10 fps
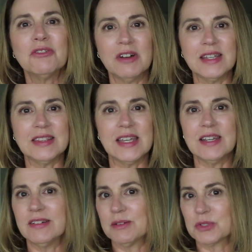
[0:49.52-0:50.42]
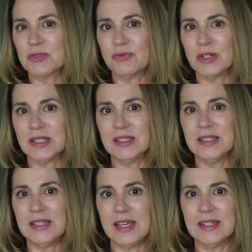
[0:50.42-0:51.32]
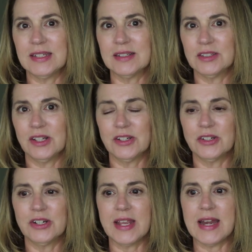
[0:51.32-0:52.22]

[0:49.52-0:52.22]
right there, and it was really getting cluttered,